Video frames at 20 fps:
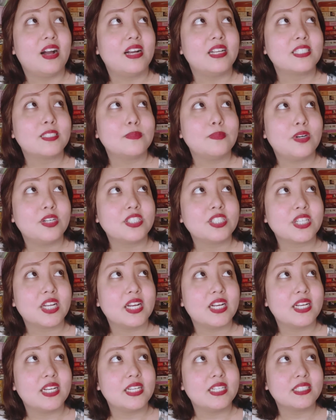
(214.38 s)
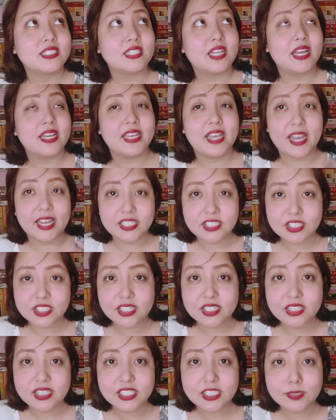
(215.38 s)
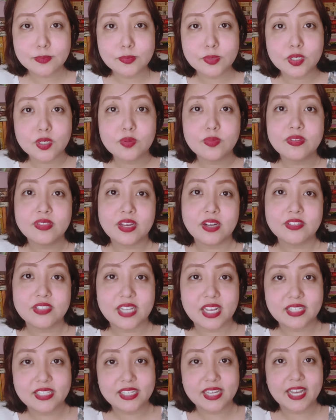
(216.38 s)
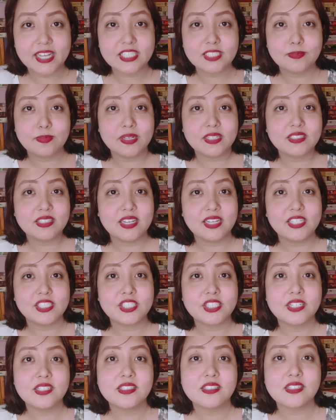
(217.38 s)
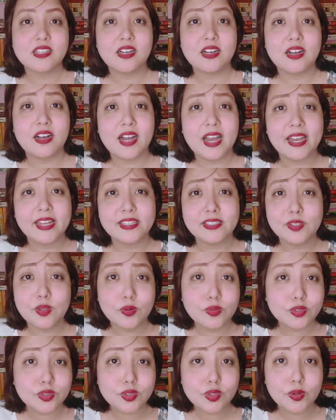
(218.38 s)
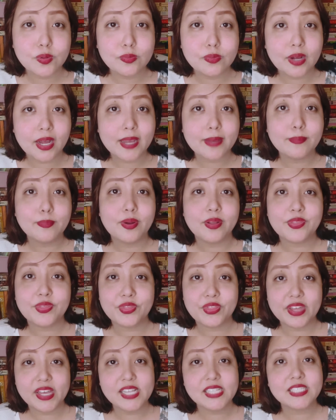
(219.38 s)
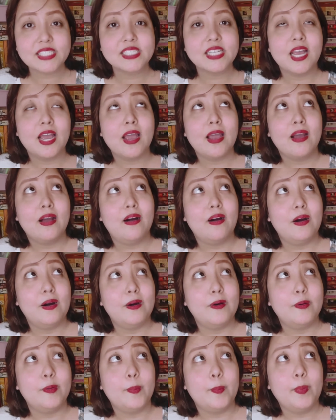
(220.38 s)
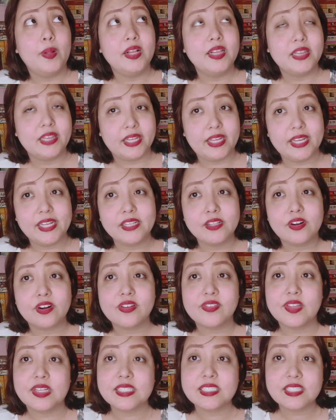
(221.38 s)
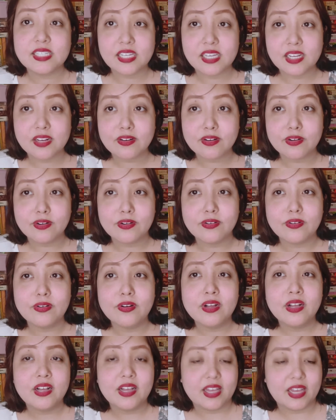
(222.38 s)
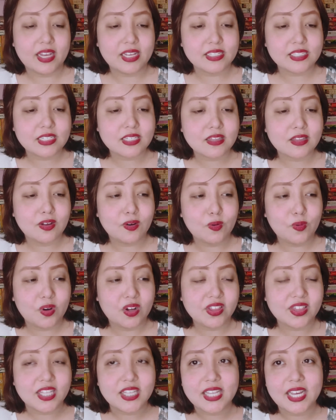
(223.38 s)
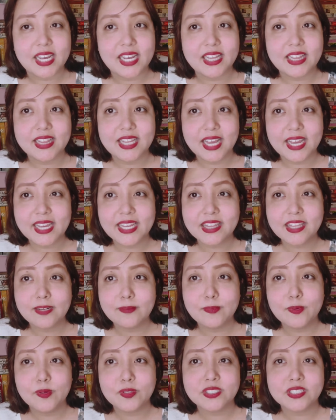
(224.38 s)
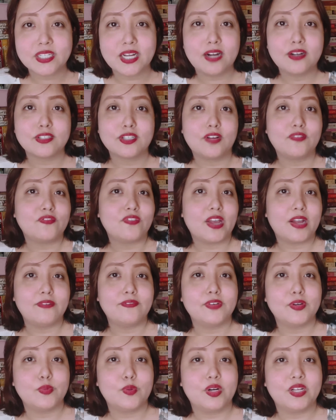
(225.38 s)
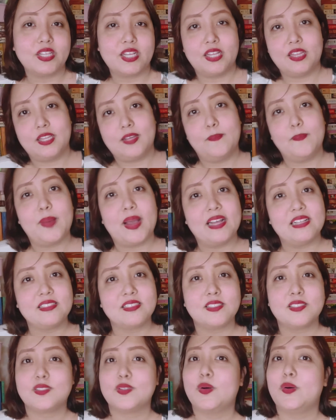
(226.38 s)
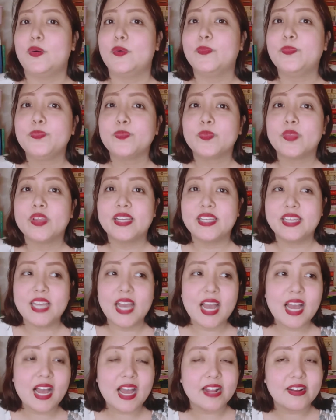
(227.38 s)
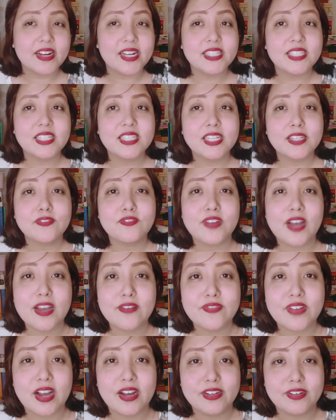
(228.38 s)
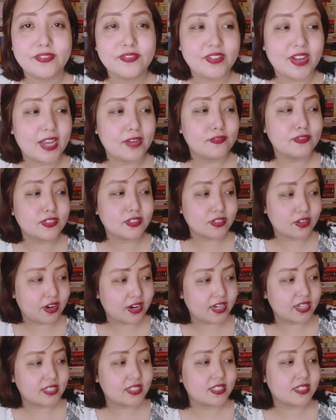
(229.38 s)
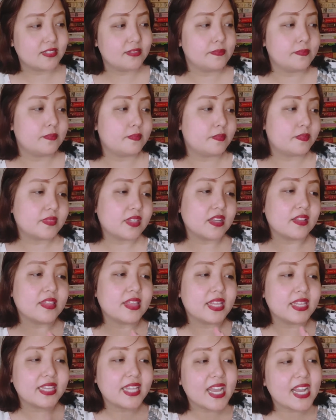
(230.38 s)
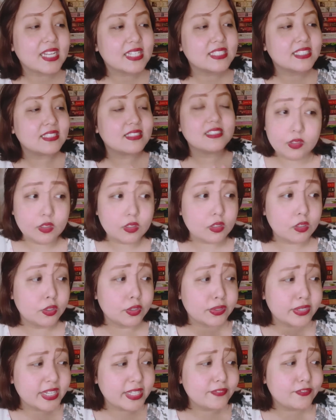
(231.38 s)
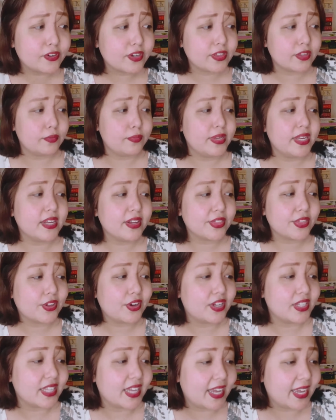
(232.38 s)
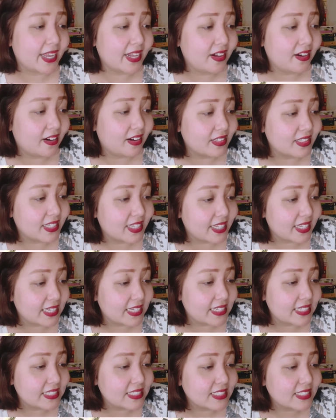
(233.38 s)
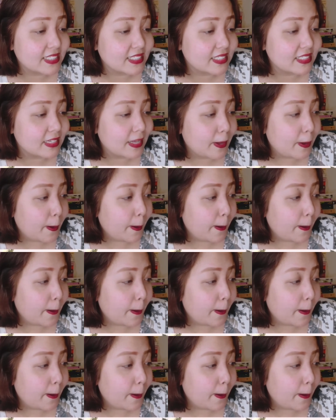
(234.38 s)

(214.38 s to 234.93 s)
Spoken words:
as much as I entered this book without any expectations, I don't know why, but this lead or this hero is the one that I like the most out of everyone in the band. So yeah, I rated it 5 out of 5 stars. The next read for the Wikathon I got is